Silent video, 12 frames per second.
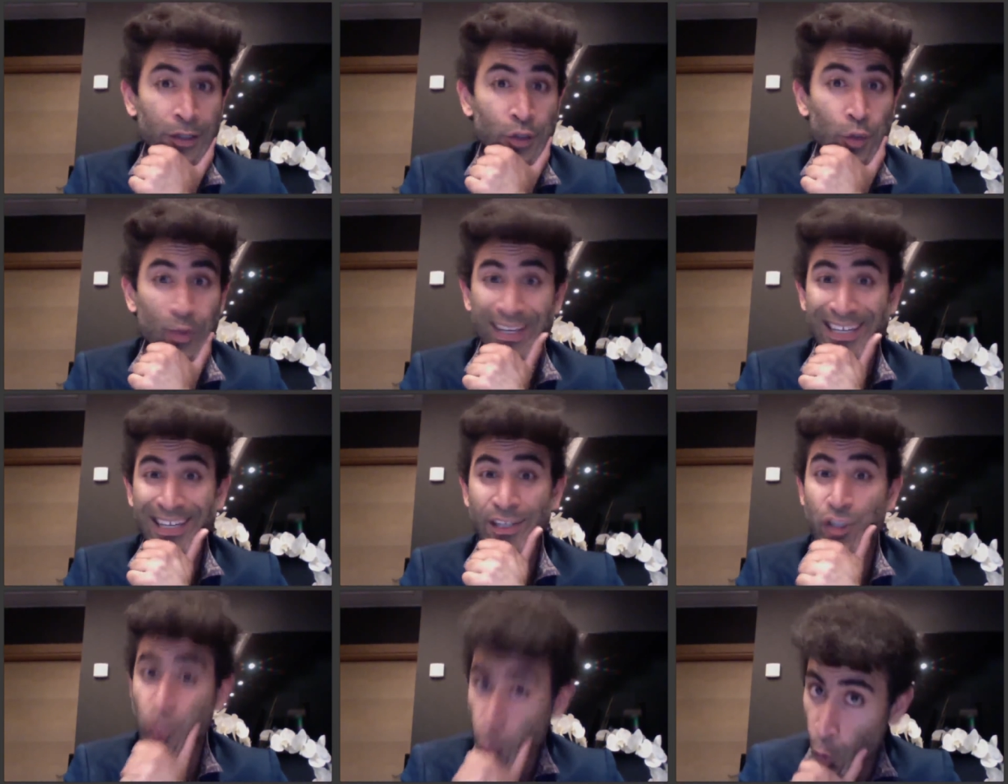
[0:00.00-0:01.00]
into
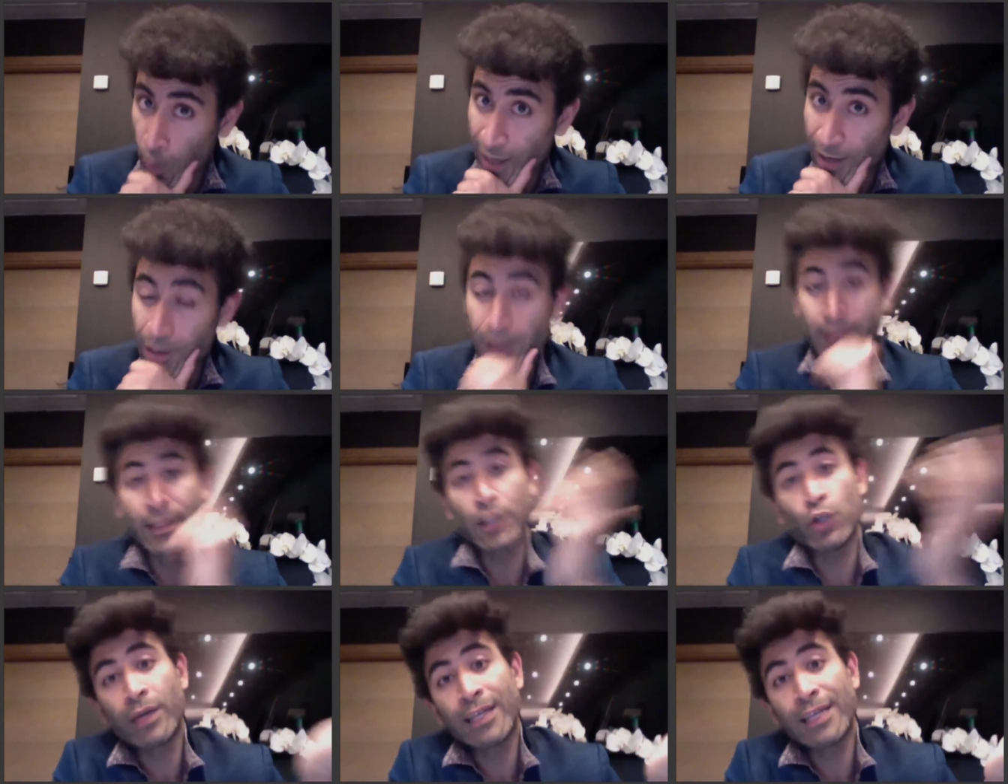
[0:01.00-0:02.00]
eating soy,
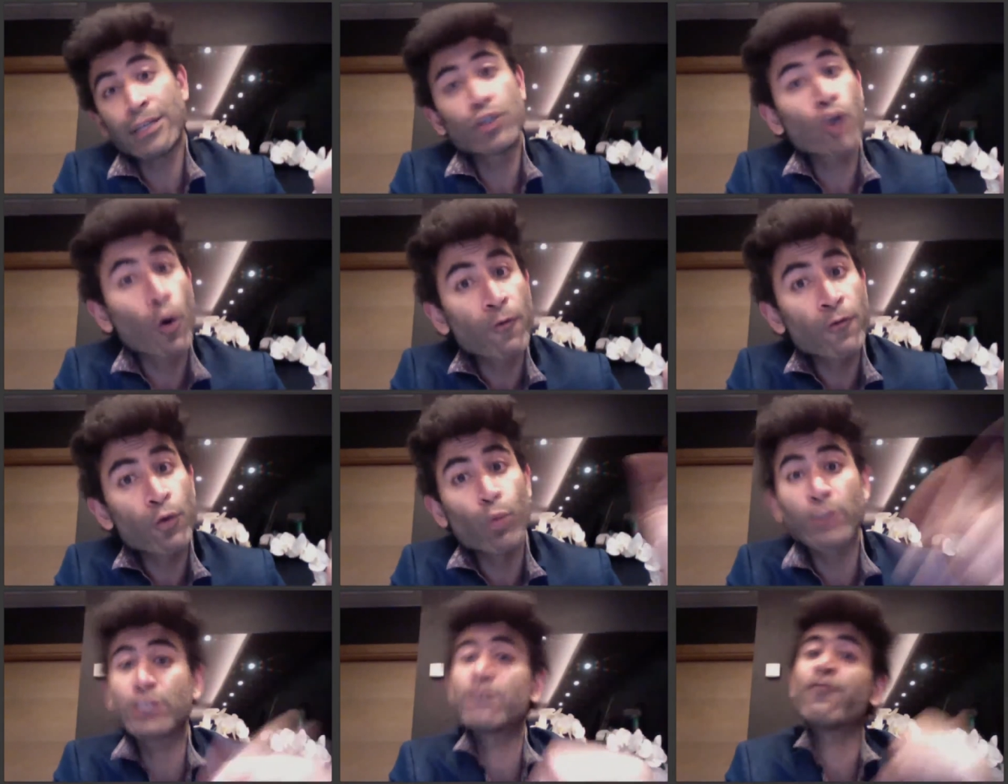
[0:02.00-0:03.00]
then you can eat tofu,
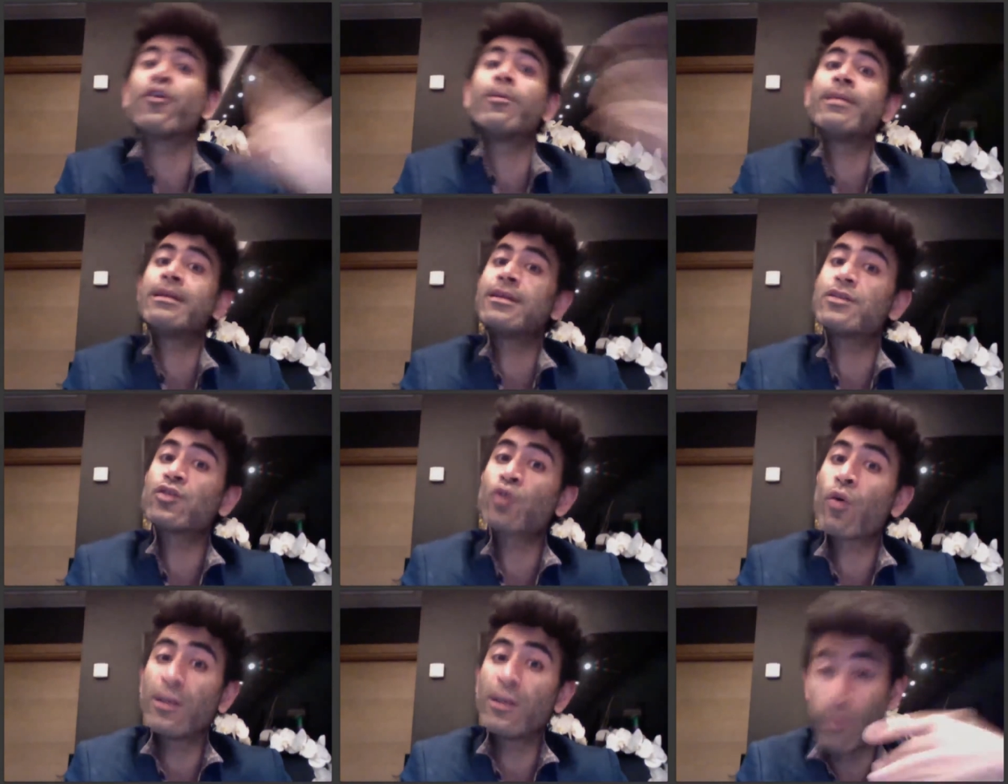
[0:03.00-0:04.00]
which is fermented
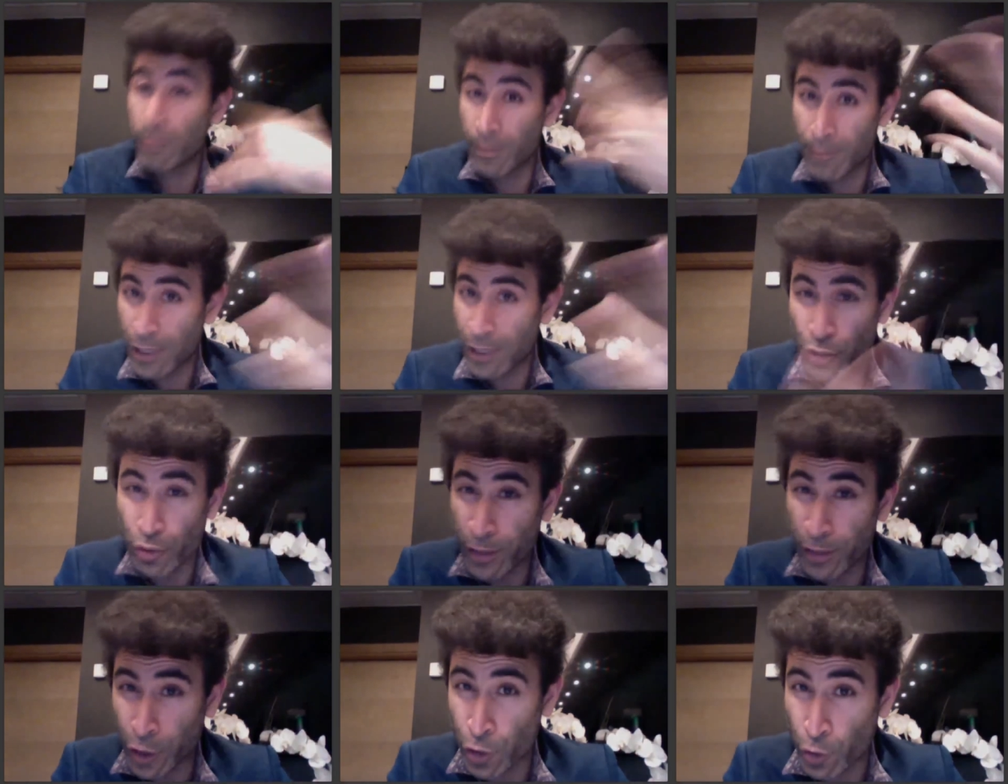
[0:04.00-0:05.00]
soy. You make sure you
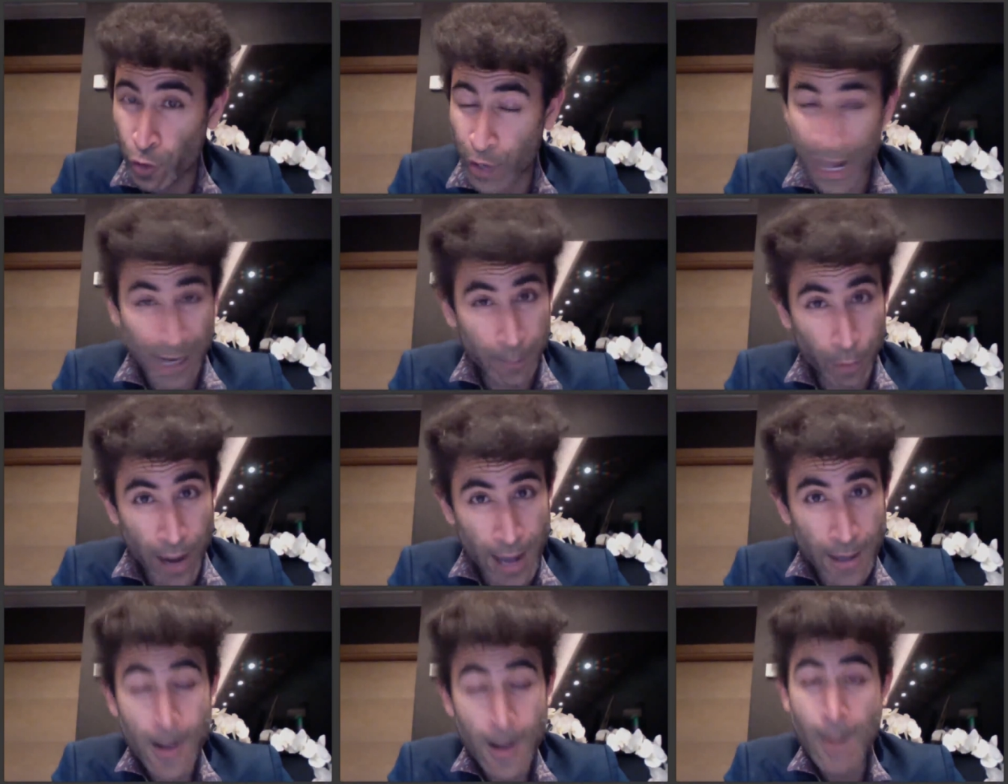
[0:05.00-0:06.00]
get a good organic
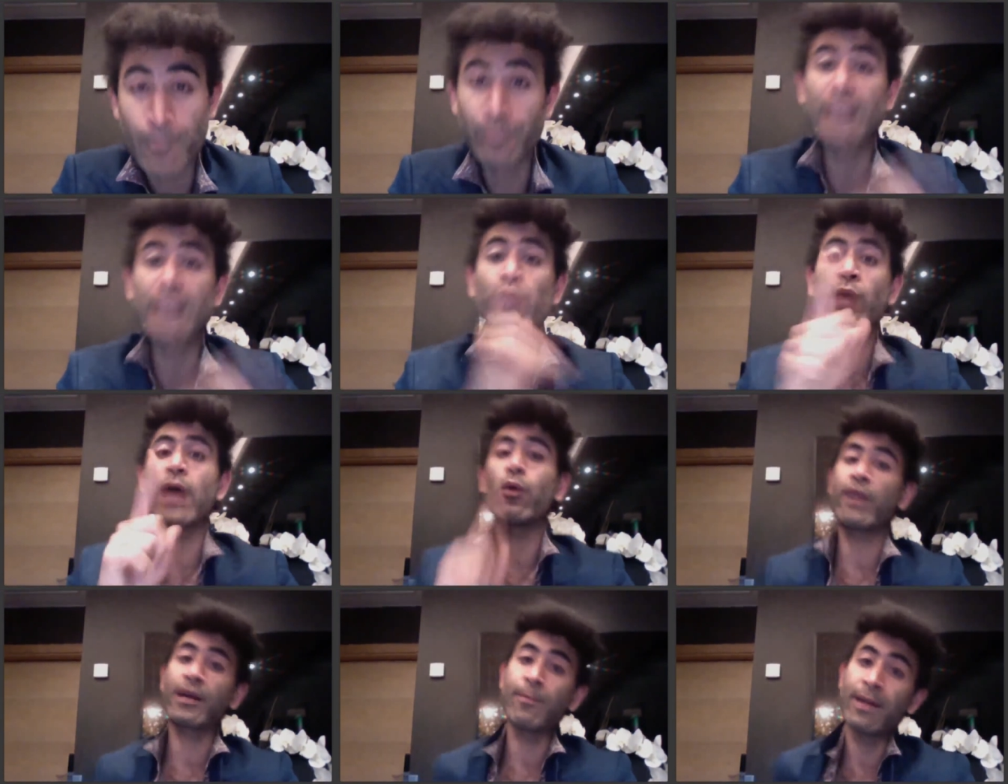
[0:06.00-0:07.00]
brand. That's what I
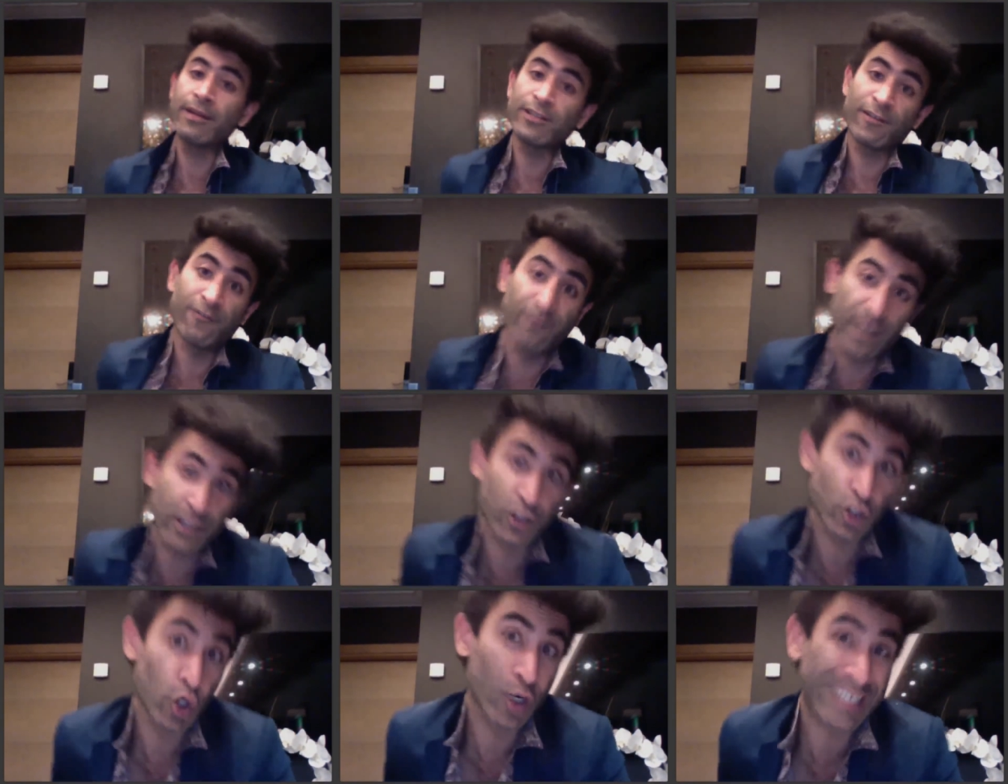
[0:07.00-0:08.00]
would recommend to
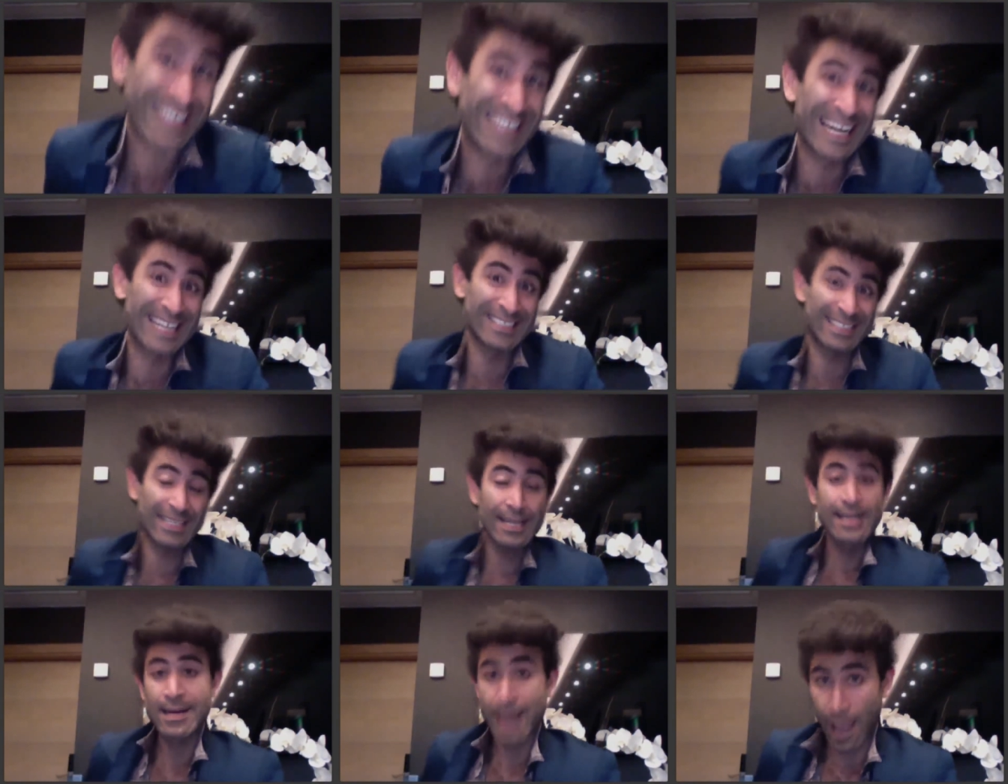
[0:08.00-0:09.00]
fix your gut.
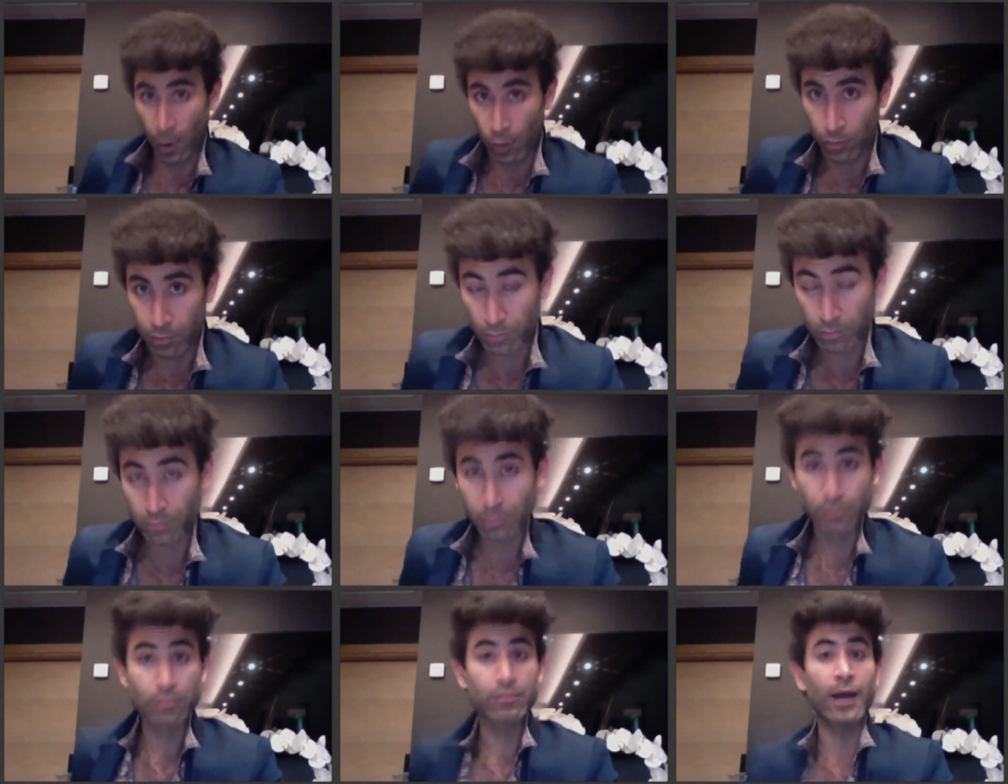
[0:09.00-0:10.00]
Now,
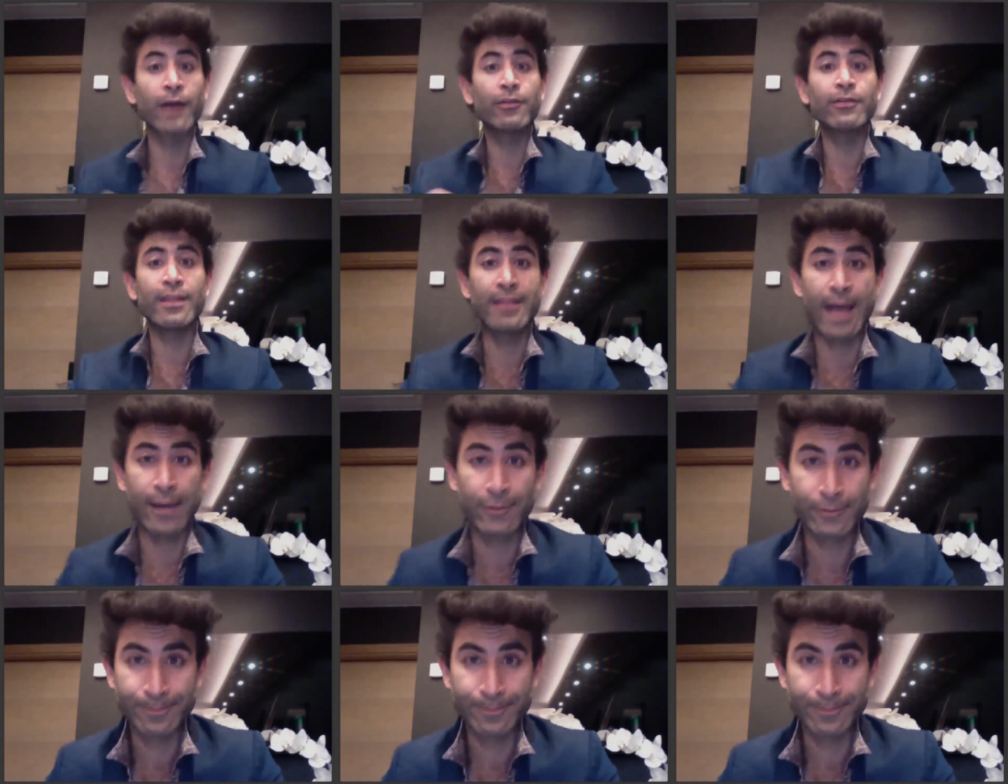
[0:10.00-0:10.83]
other than that,